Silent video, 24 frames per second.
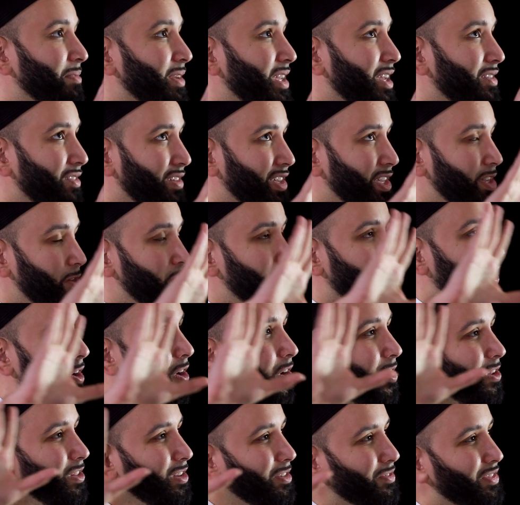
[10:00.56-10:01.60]
I'm giving you
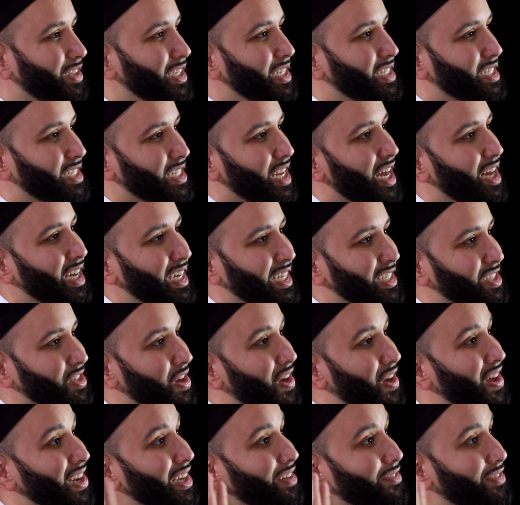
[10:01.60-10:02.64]
all of these signs,
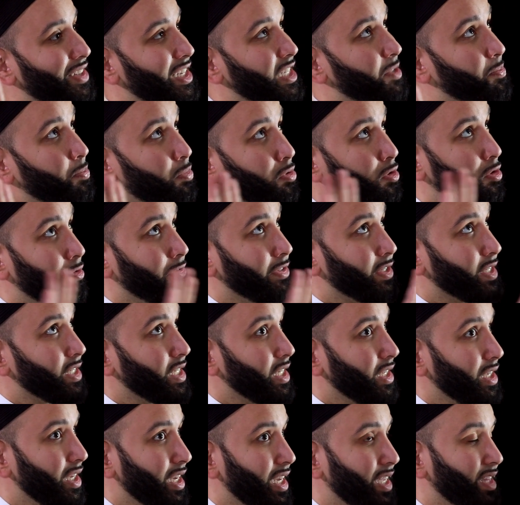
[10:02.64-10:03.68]
all of these
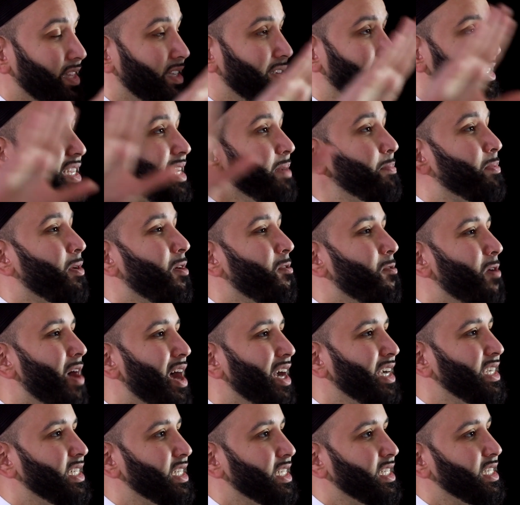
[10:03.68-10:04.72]
proofs in the deep
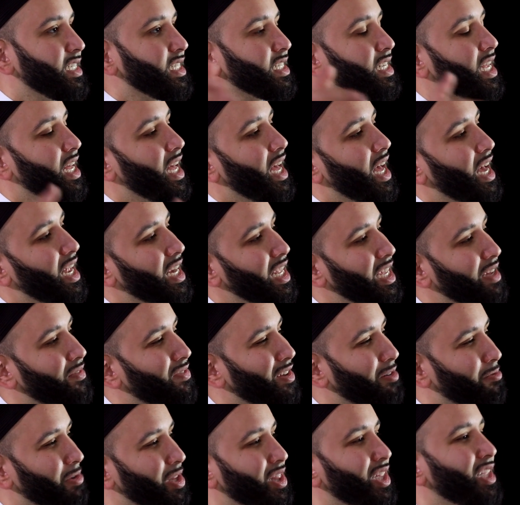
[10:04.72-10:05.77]
horizons and
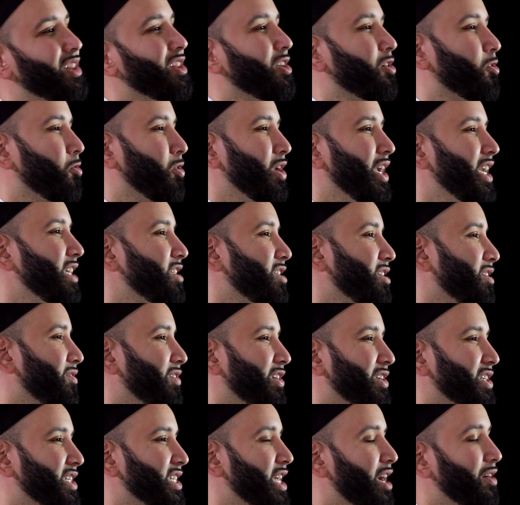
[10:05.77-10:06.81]
even within the creation
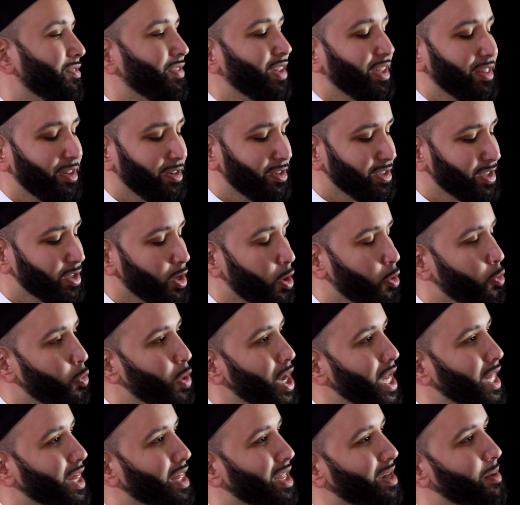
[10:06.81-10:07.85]
of yourself, that there's no
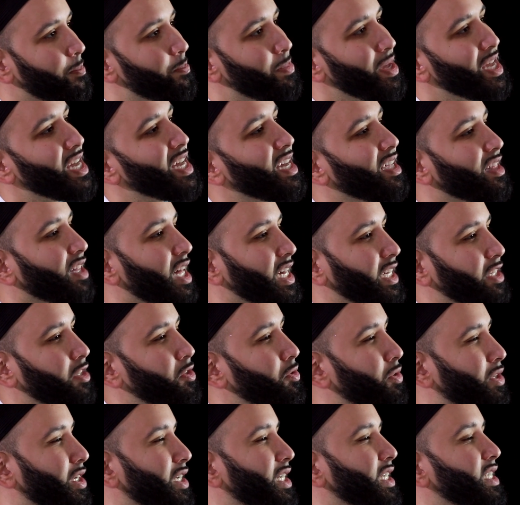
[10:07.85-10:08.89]
way that a being like
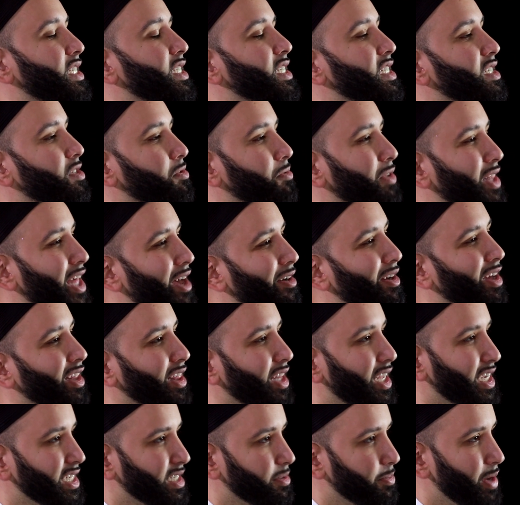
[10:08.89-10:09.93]
you could exist without
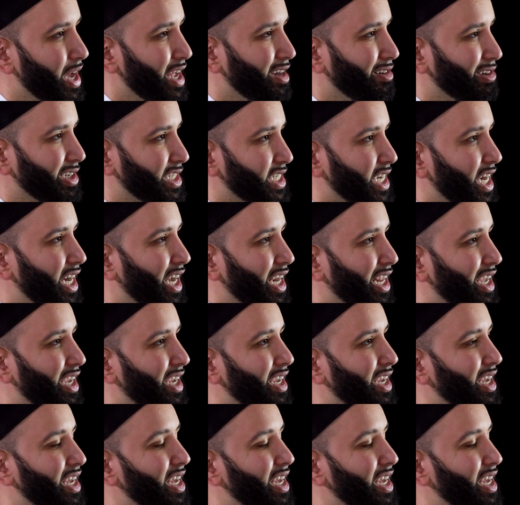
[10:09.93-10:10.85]
Allah subhanahu wa ta'ala,